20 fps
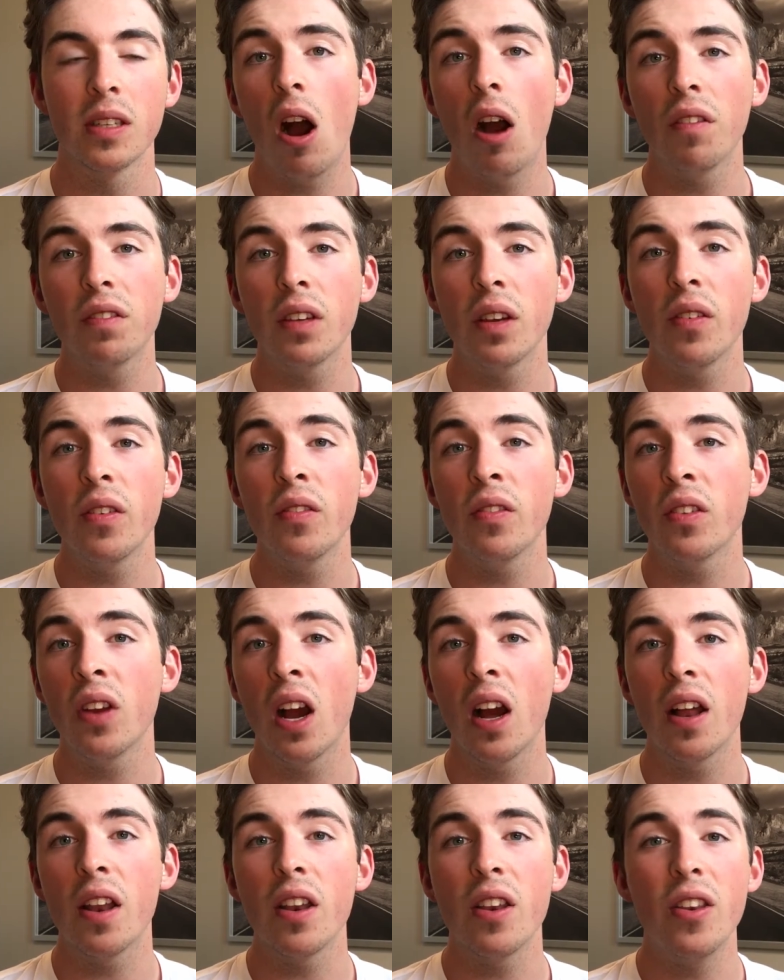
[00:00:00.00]
Often you've
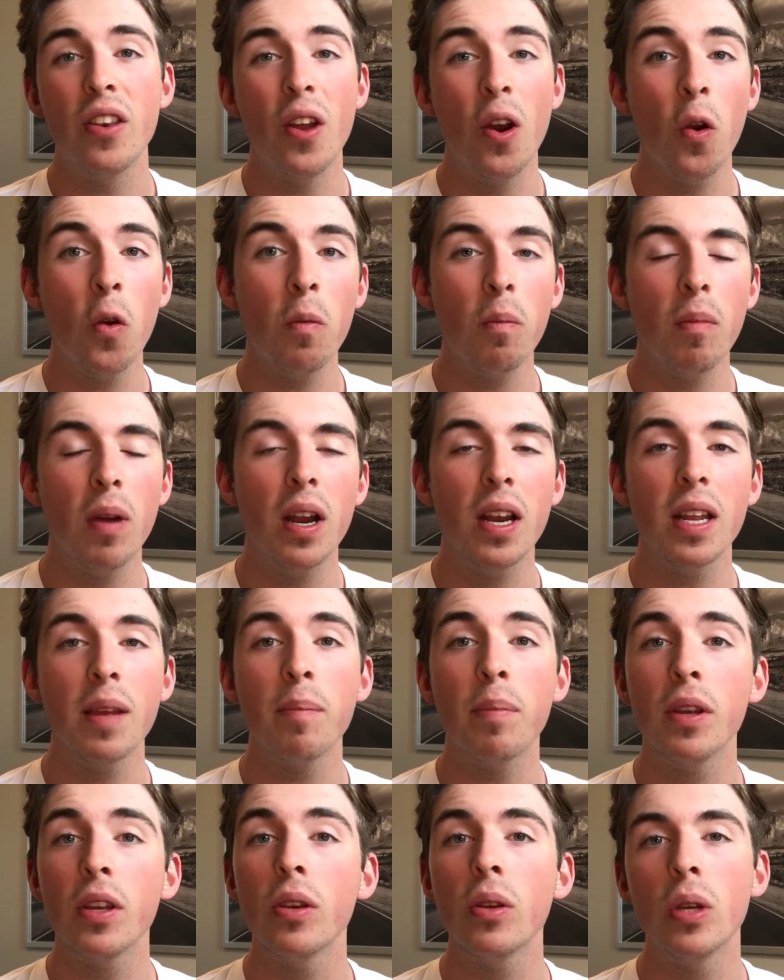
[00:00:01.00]
got no money,
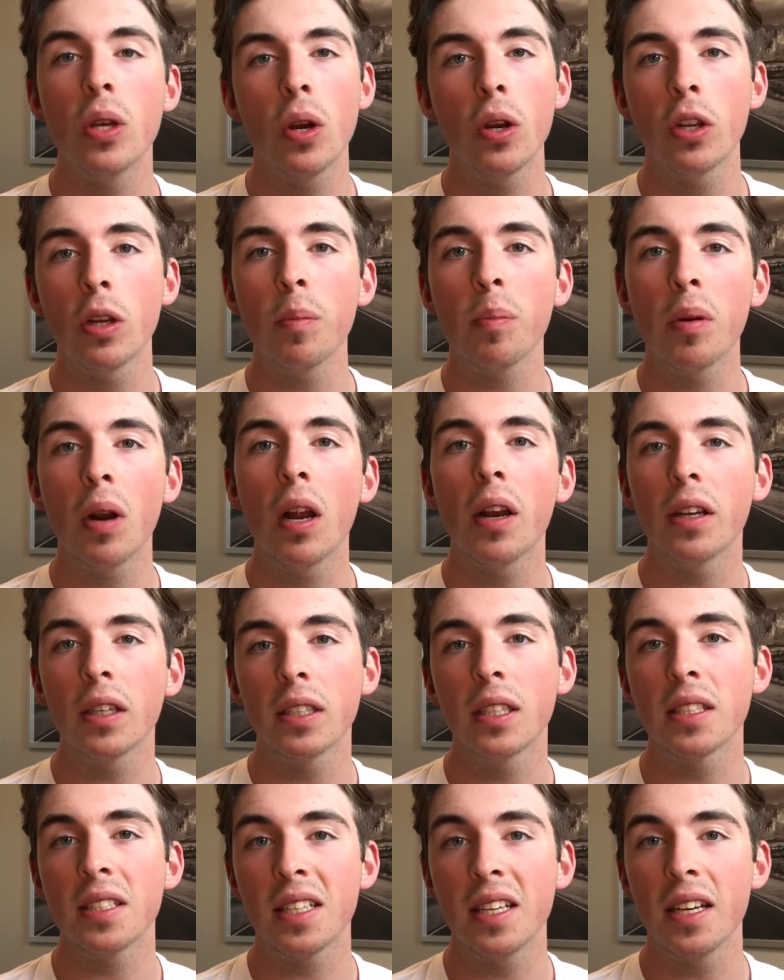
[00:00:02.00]
but you know your
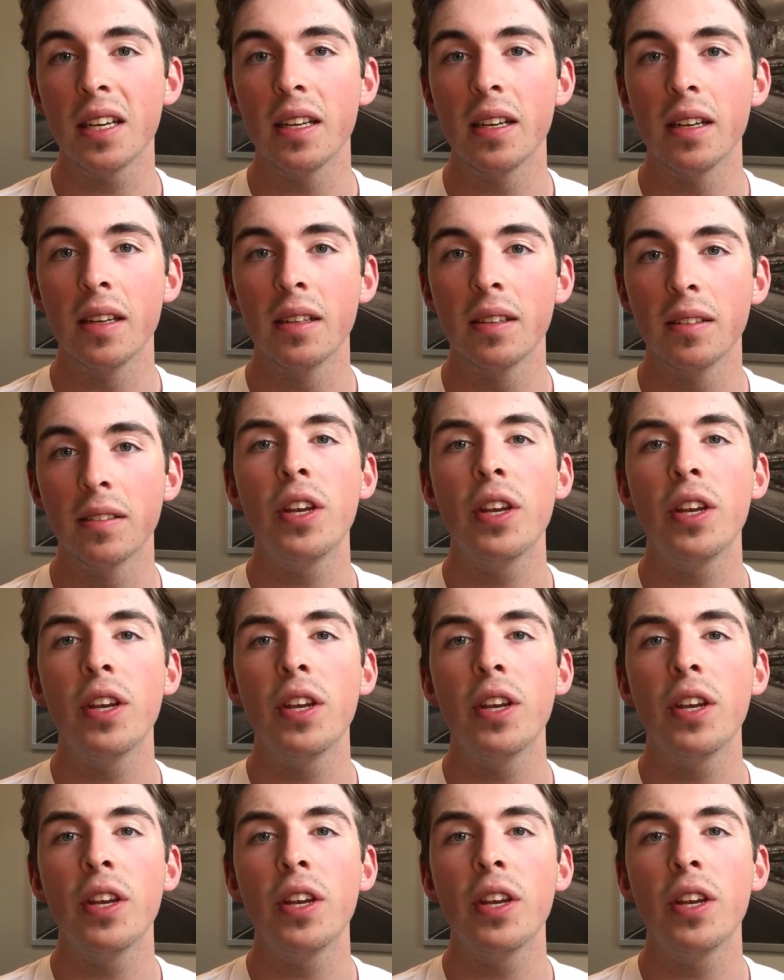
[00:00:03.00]
product is good.